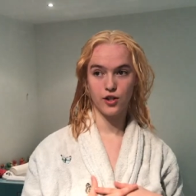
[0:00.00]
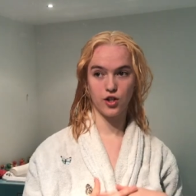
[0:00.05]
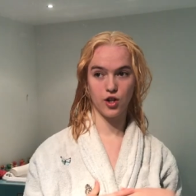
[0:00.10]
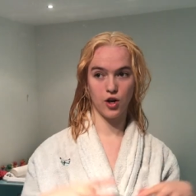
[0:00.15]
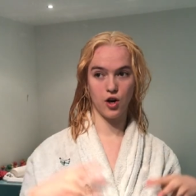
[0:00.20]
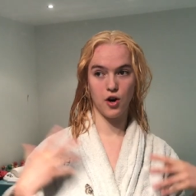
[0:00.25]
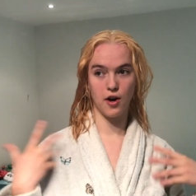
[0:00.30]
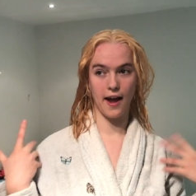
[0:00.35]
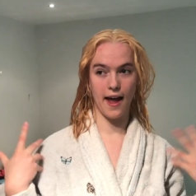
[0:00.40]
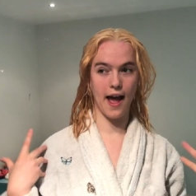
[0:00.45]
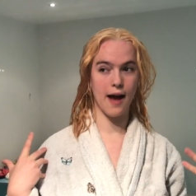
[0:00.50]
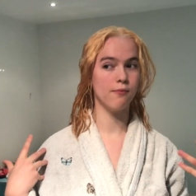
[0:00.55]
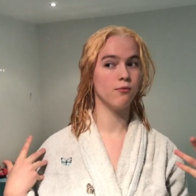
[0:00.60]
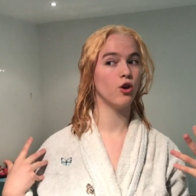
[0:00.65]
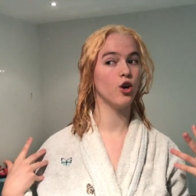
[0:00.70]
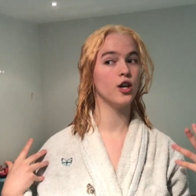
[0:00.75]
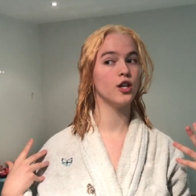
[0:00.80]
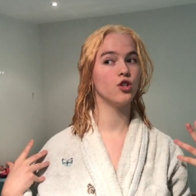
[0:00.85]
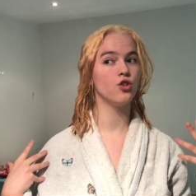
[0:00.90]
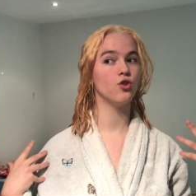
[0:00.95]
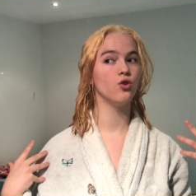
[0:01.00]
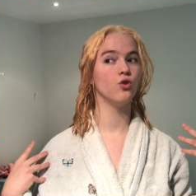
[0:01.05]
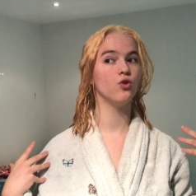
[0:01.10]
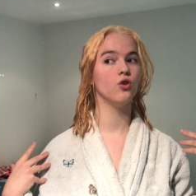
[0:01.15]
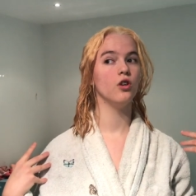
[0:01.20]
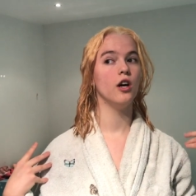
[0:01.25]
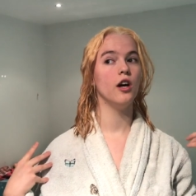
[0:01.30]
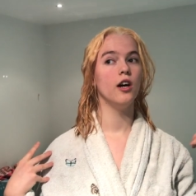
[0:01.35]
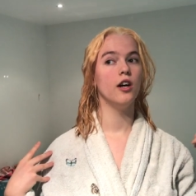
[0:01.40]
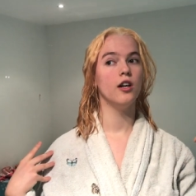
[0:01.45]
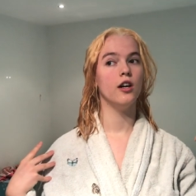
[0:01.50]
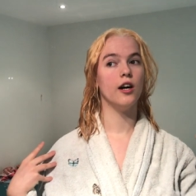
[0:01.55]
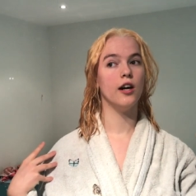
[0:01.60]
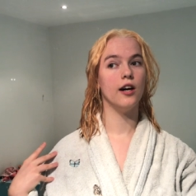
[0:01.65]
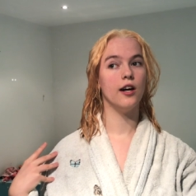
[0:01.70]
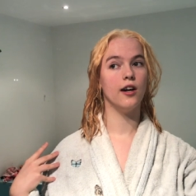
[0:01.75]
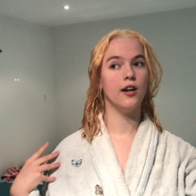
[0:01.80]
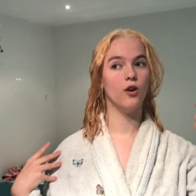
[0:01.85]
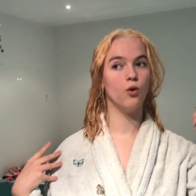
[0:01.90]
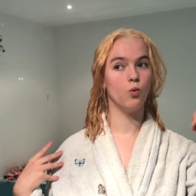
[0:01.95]
So okay, I'm going to
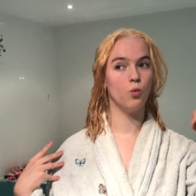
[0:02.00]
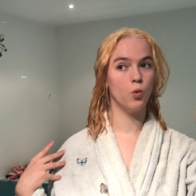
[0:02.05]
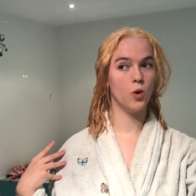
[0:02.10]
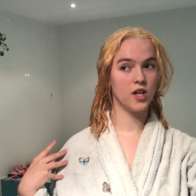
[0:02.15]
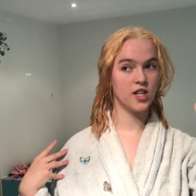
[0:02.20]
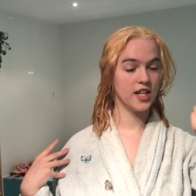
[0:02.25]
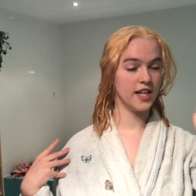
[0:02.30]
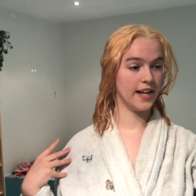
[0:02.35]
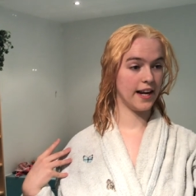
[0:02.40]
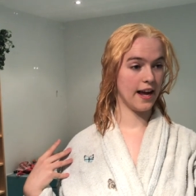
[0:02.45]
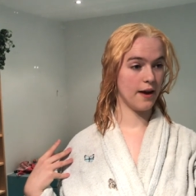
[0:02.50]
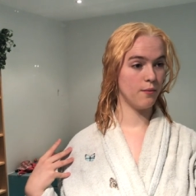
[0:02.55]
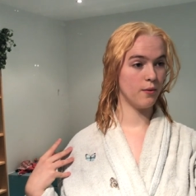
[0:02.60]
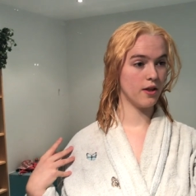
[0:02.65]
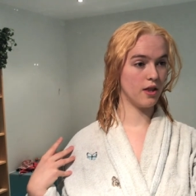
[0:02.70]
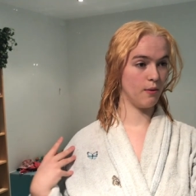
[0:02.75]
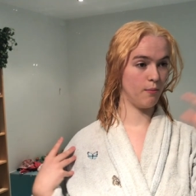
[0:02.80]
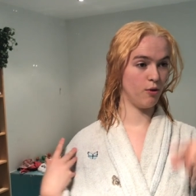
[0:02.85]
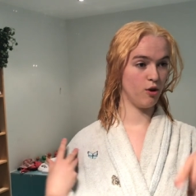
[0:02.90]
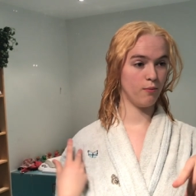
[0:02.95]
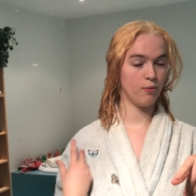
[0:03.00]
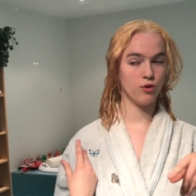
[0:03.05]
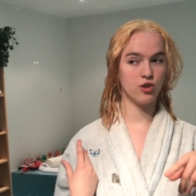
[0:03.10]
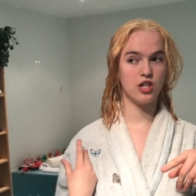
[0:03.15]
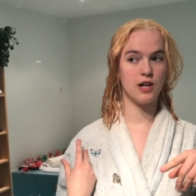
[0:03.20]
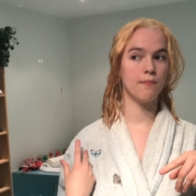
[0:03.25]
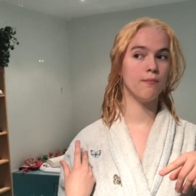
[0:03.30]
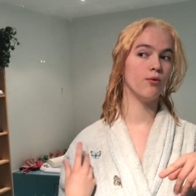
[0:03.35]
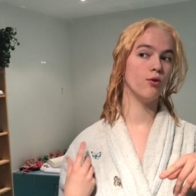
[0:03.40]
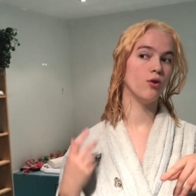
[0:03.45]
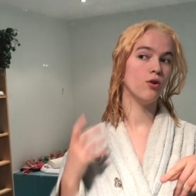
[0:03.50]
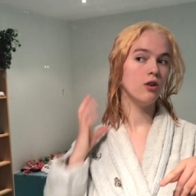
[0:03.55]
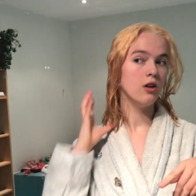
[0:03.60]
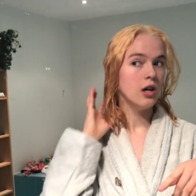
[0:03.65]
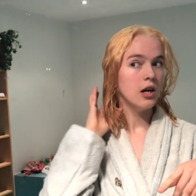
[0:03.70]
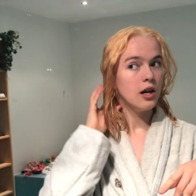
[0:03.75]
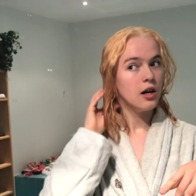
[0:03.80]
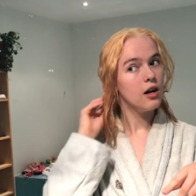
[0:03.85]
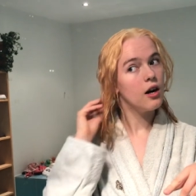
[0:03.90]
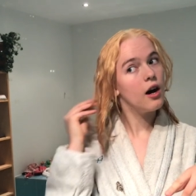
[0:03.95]
uh, wash it again with the purple shampoo.
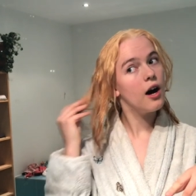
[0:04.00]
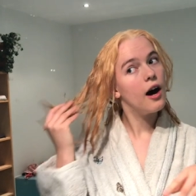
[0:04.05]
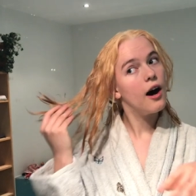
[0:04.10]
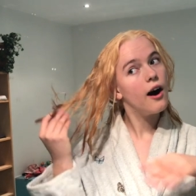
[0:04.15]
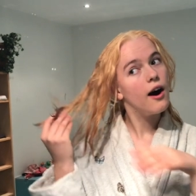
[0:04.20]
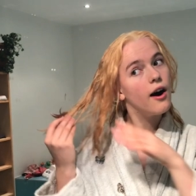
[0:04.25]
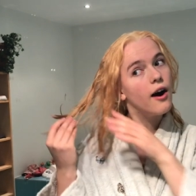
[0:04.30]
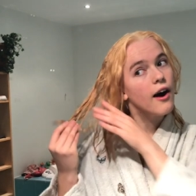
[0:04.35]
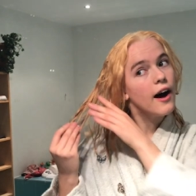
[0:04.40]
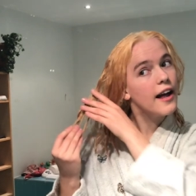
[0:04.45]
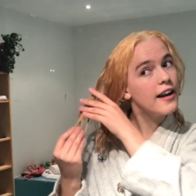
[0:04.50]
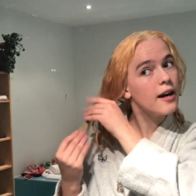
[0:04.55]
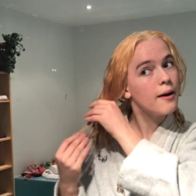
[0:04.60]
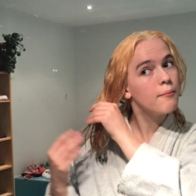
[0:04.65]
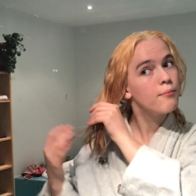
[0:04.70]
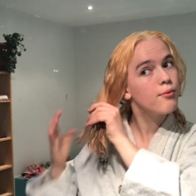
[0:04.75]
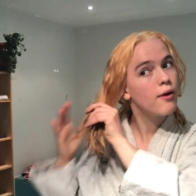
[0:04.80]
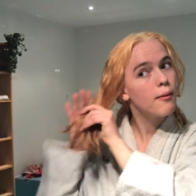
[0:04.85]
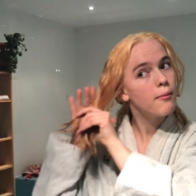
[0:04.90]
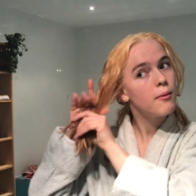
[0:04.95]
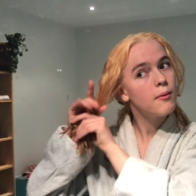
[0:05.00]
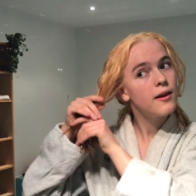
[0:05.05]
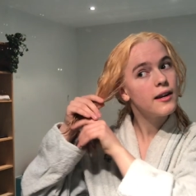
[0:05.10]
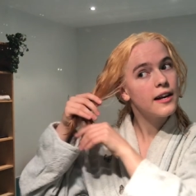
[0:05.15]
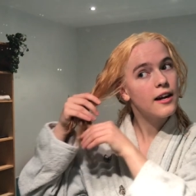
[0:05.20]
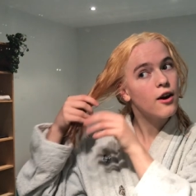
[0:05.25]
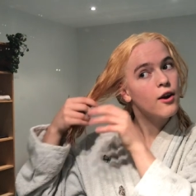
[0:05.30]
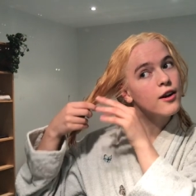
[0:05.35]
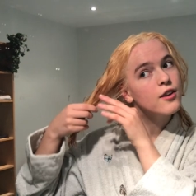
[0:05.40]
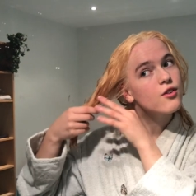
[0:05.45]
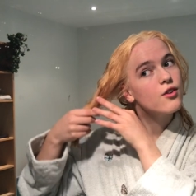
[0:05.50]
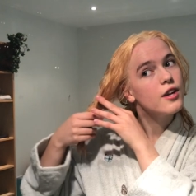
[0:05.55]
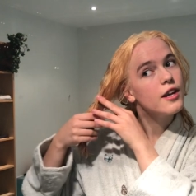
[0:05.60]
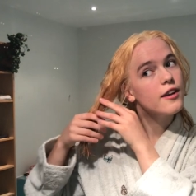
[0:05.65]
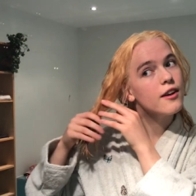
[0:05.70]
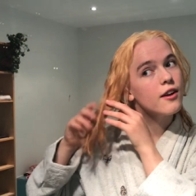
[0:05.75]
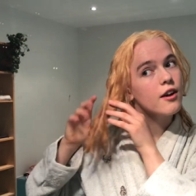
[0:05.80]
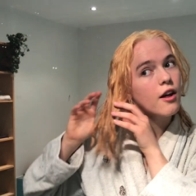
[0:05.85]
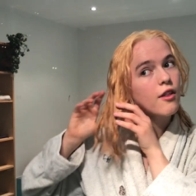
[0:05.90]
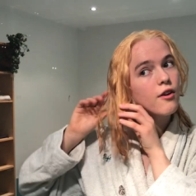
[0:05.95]
Uh, and I'm probably going to
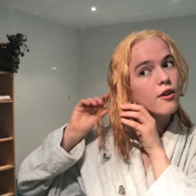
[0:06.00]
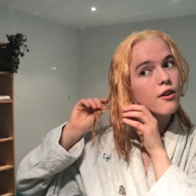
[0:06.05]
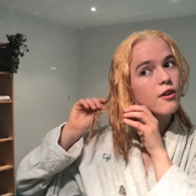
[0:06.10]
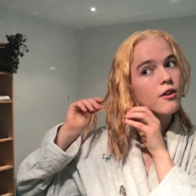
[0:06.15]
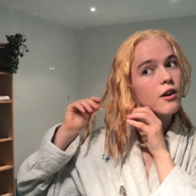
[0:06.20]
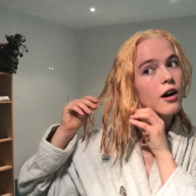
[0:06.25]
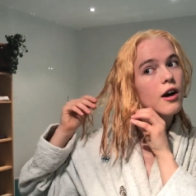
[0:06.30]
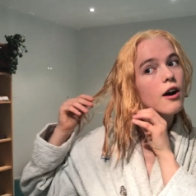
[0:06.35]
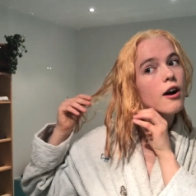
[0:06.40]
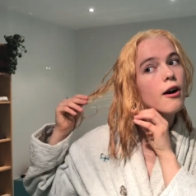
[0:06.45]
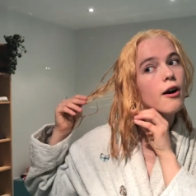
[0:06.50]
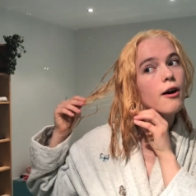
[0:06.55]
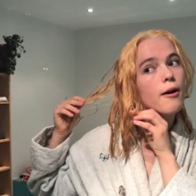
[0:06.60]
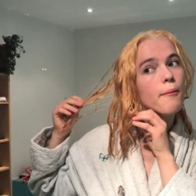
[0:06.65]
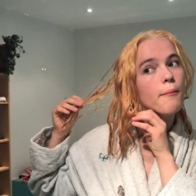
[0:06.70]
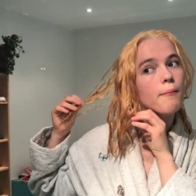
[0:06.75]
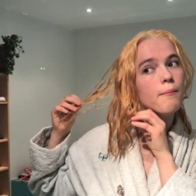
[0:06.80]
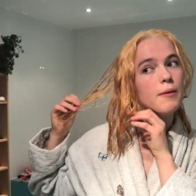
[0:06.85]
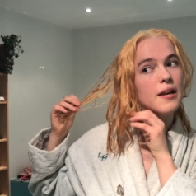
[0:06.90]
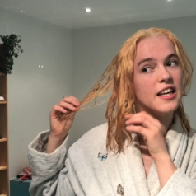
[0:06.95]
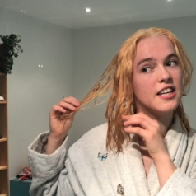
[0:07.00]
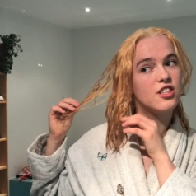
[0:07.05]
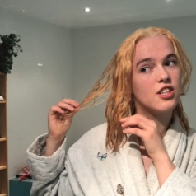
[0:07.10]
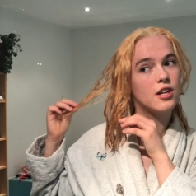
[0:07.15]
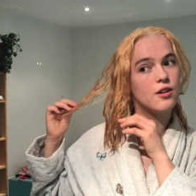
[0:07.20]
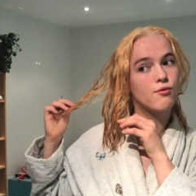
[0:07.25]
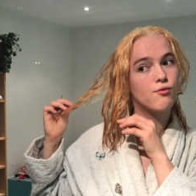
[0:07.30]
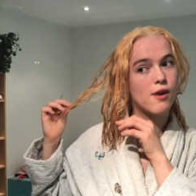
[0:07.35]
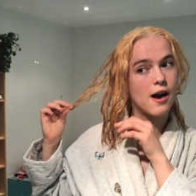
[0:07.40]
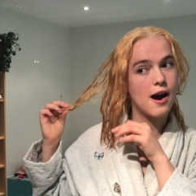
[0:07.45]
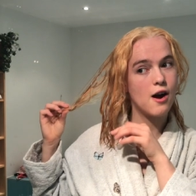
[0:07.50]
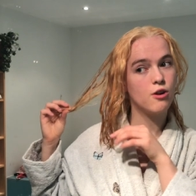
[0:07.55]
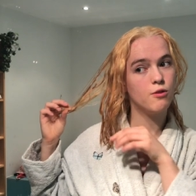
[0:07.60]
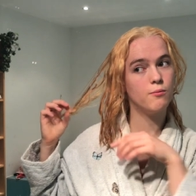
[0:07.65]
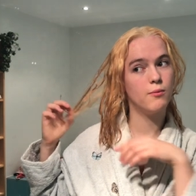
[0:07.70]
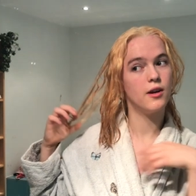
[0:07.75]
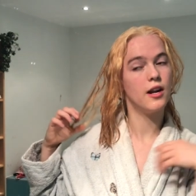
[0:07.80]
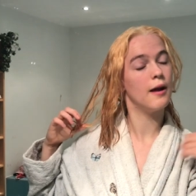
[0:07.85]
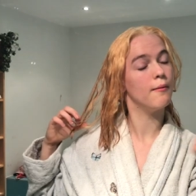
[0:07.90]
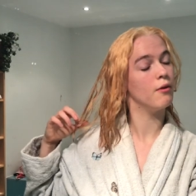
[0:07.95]
need another uh, bleaching
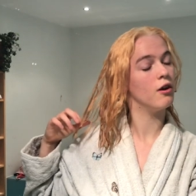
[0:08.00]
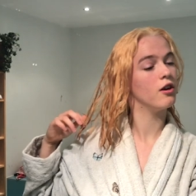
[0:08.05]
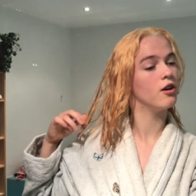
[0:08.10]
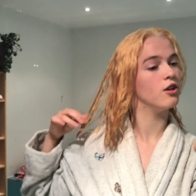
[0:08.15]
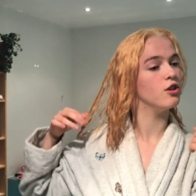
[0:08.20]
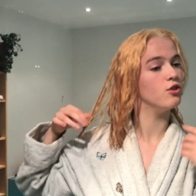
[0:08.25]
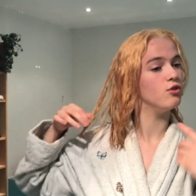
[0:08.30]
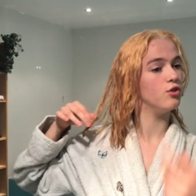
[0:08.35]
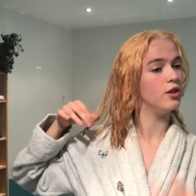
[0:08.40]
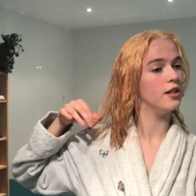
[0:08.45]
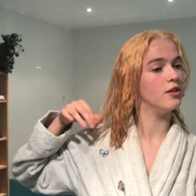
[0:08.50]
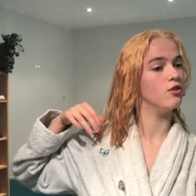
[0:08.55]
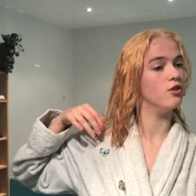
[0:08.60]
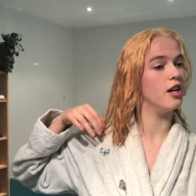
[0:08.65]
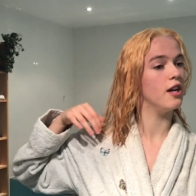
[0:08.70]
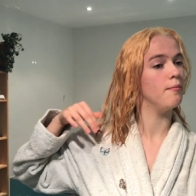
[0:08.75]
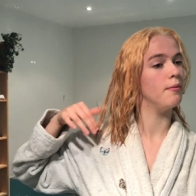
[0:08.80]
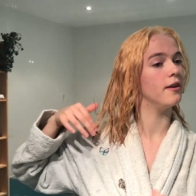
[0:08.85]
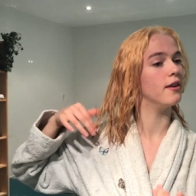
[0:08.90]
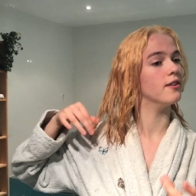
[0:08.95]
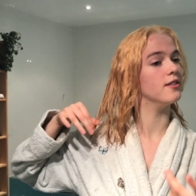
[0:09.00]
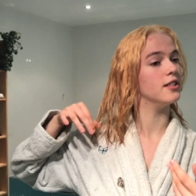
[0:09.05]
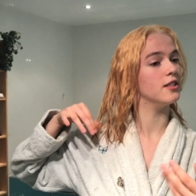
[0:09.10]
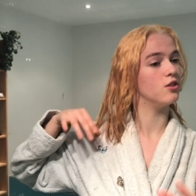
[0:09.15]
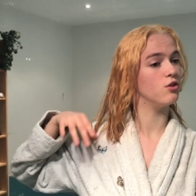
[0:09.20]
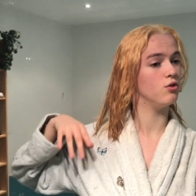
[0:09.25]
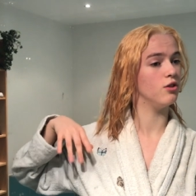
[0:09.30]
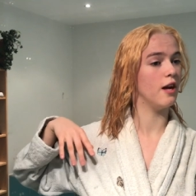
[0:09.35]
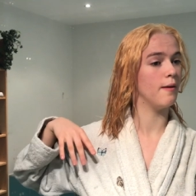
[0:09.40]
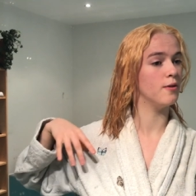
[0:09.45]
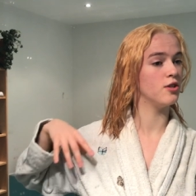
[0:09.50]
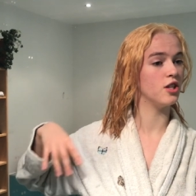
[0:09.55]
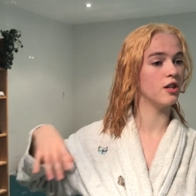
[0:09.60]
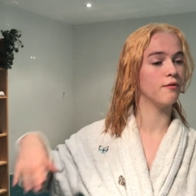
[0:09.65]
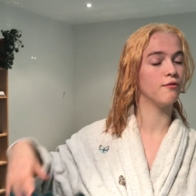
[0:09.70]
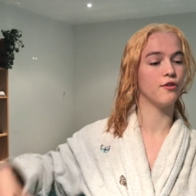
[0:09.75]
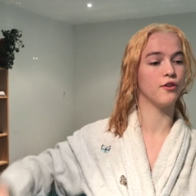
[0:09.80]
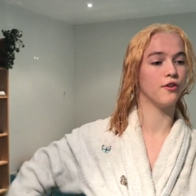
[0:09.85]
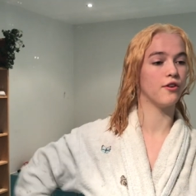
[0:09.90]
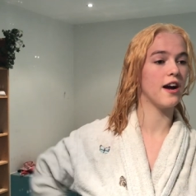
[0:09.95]
round, but I'm not going to do that today because it's too damaging
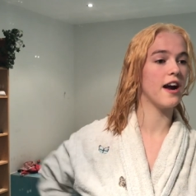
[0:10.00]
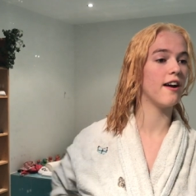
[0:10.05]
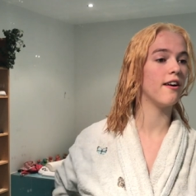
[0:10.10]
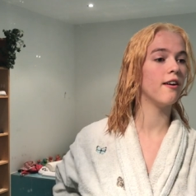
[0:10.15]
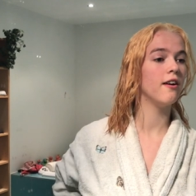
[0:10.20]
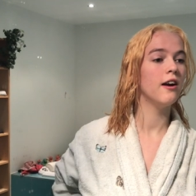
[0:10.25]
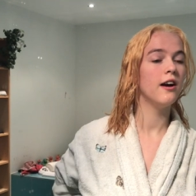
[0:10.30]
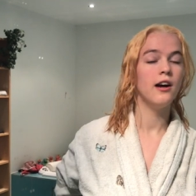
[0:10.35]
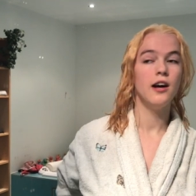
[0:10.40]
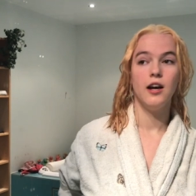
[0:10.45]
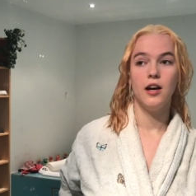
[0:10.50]
for your hair.